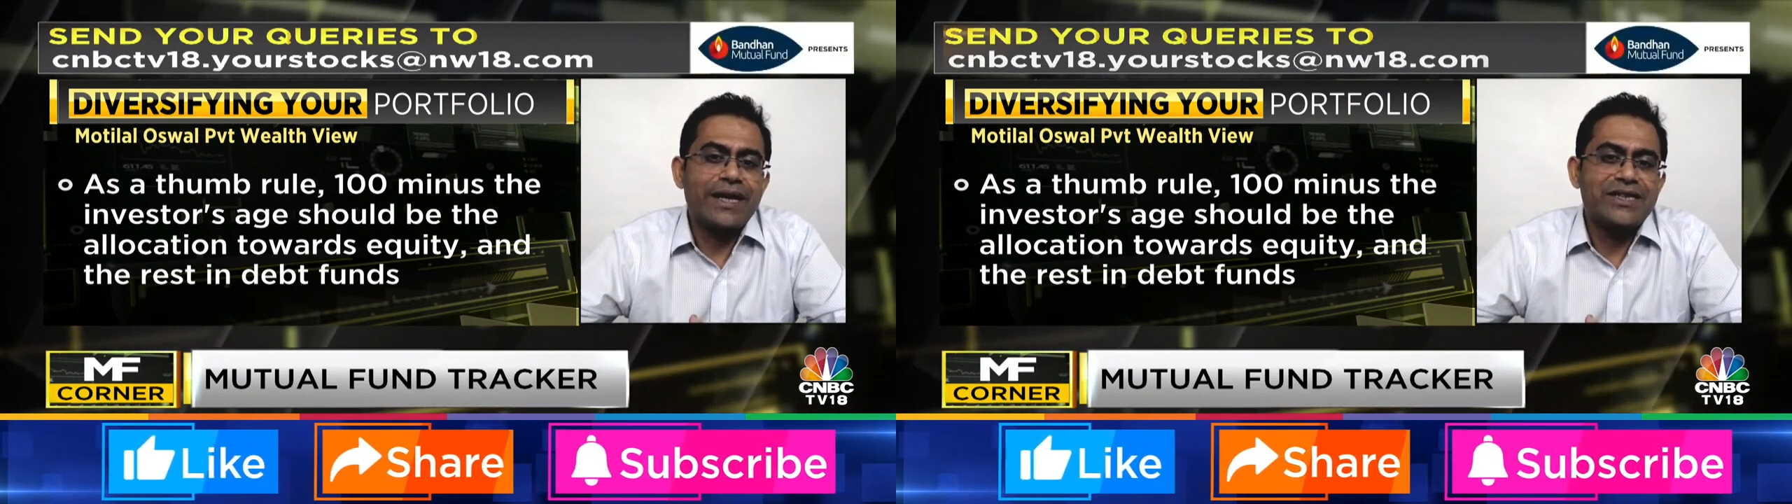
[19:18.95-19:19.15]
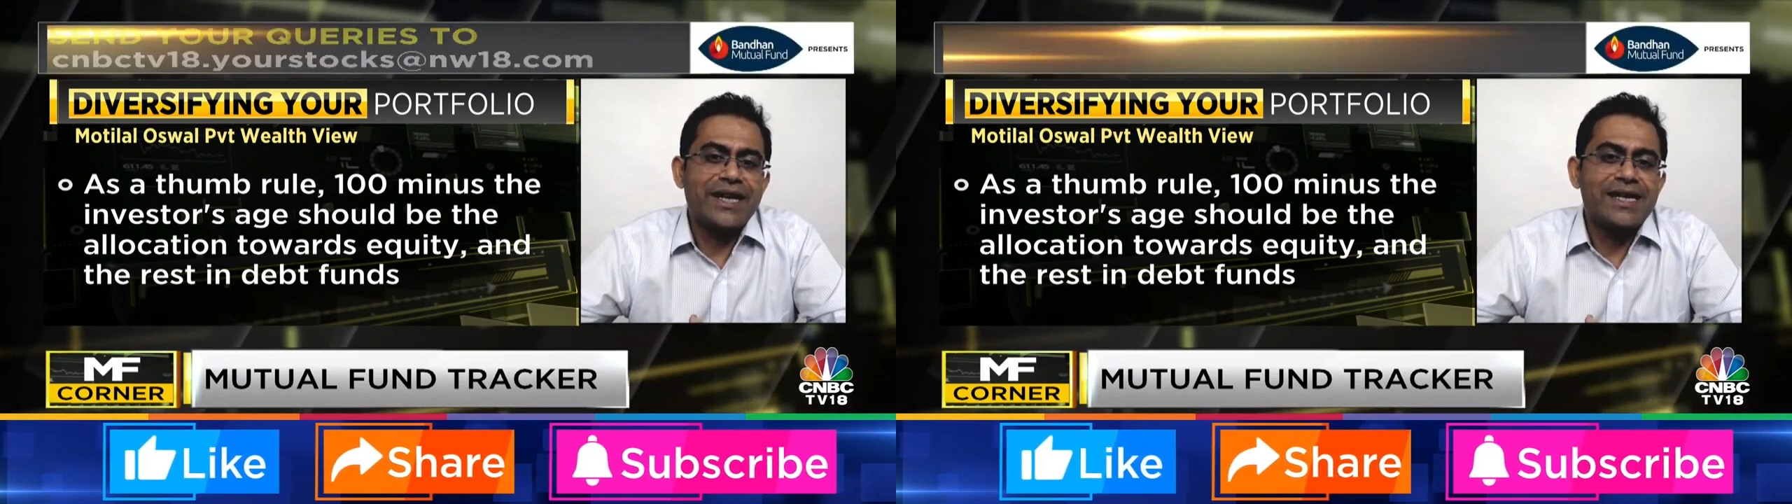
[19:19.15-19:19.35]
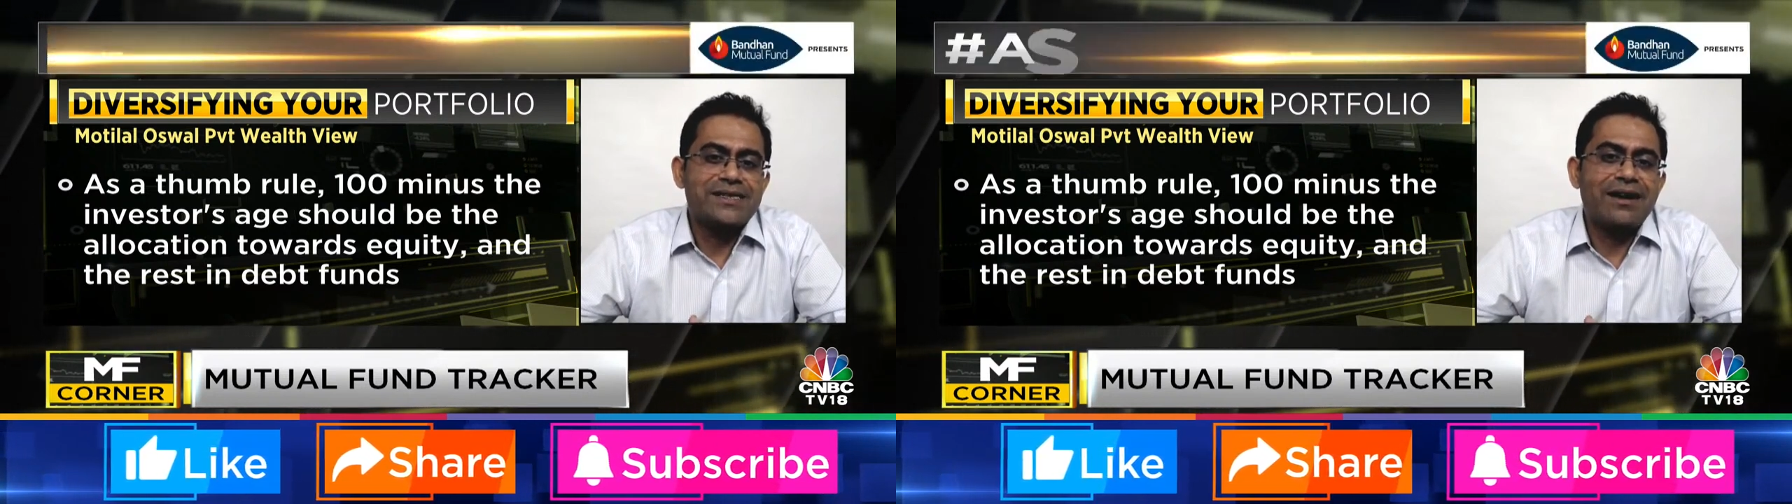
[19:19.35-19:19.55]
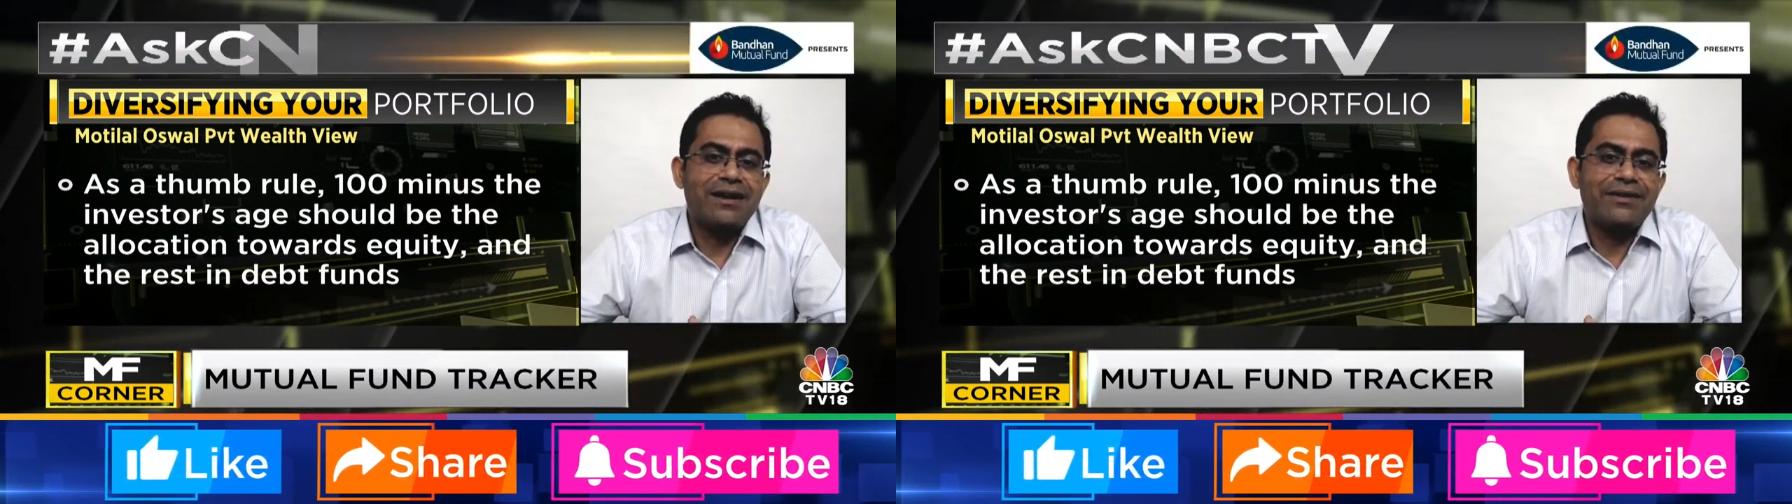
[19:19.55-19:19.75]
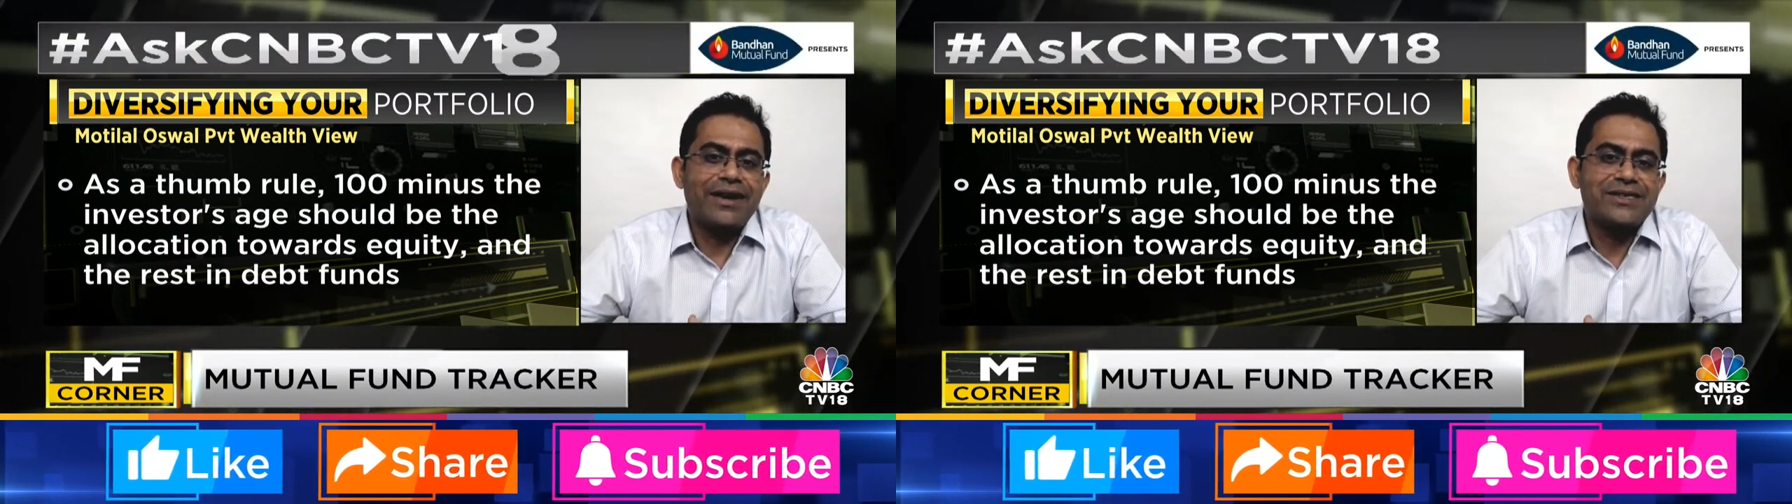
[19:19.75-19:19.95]
HNIs and
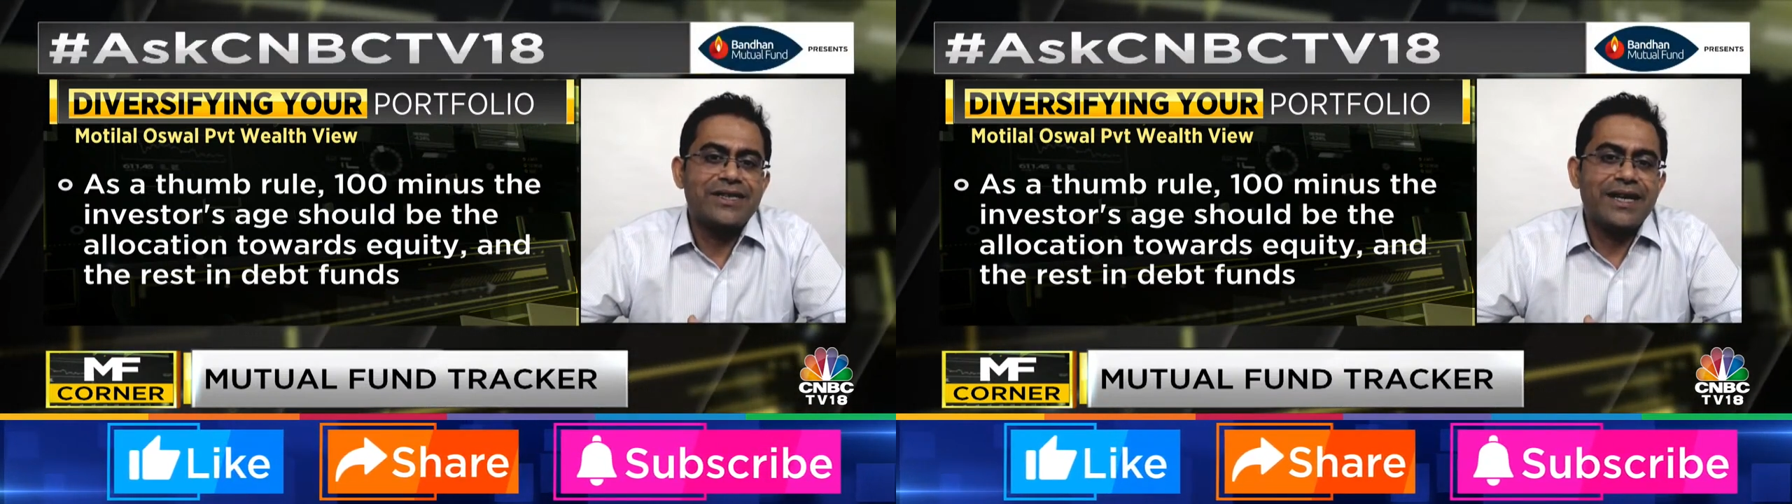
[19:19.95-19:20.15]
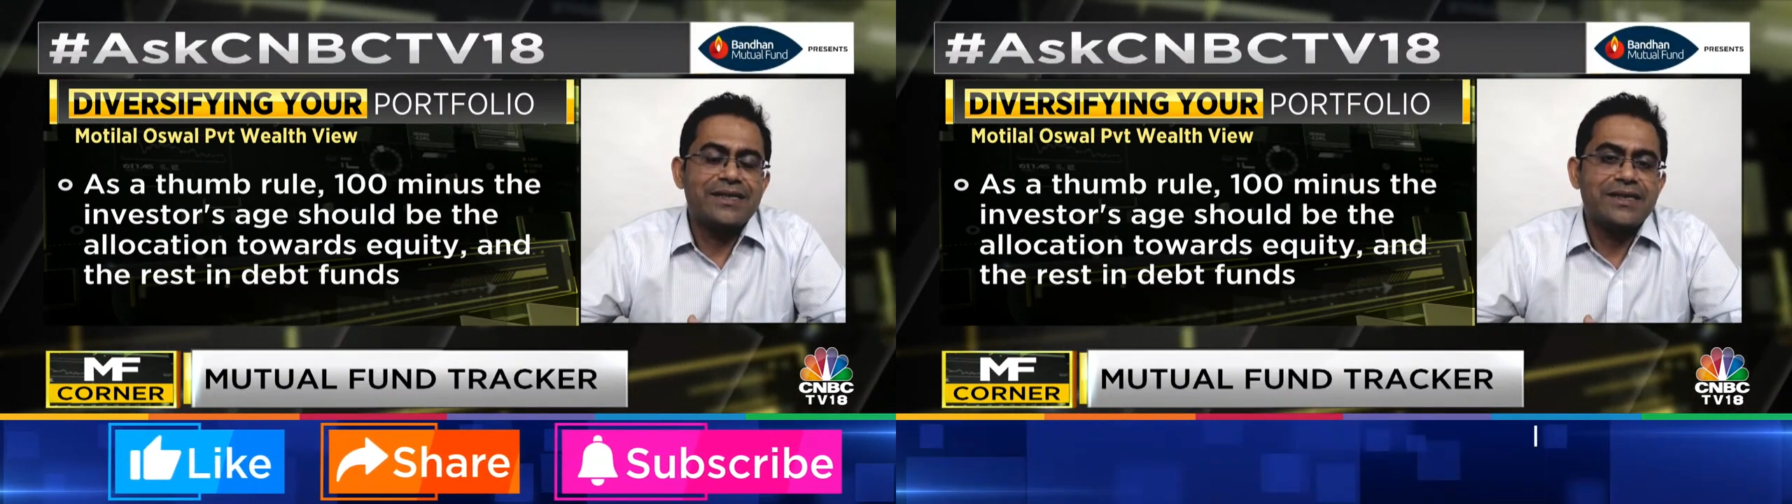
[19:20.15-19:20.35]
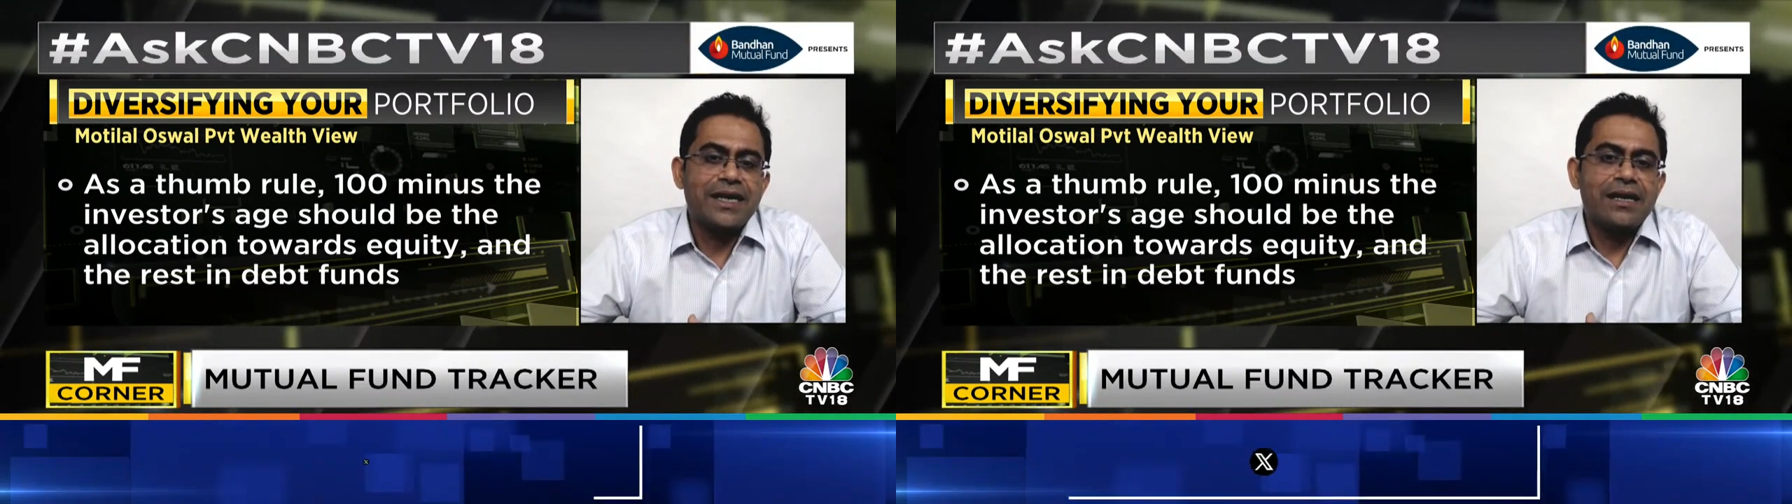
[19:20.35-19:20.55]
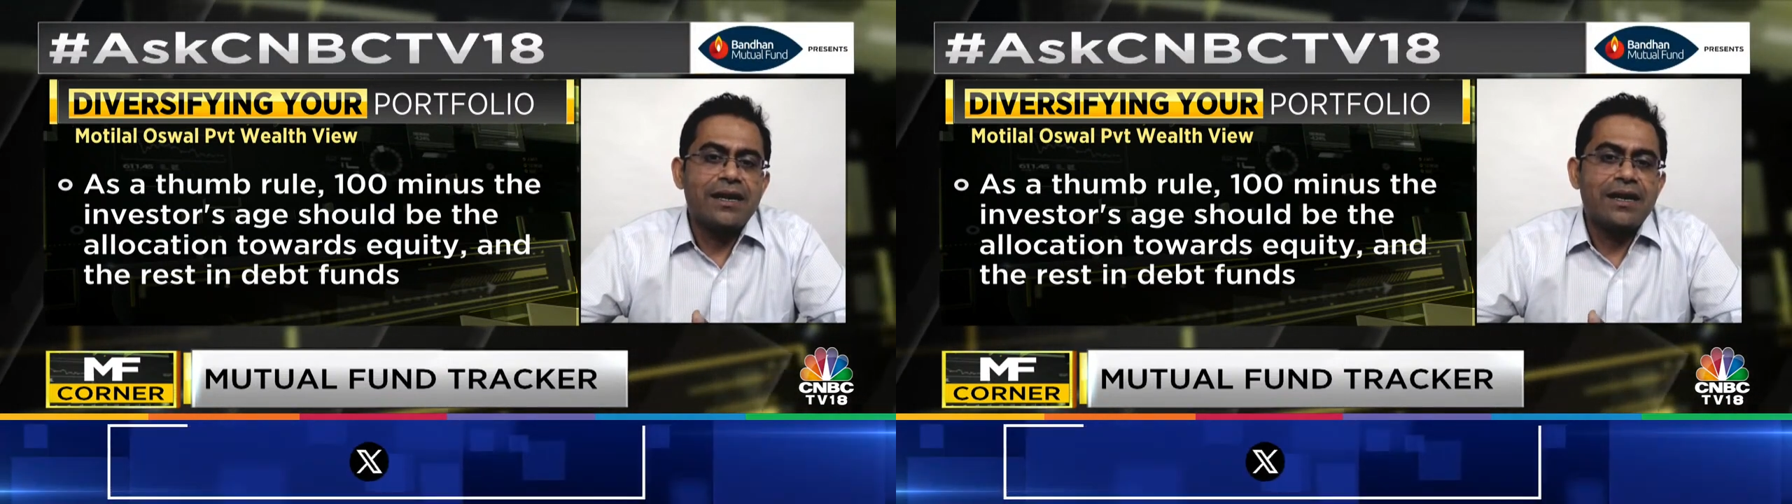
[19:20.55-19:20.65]
ultra HNIs.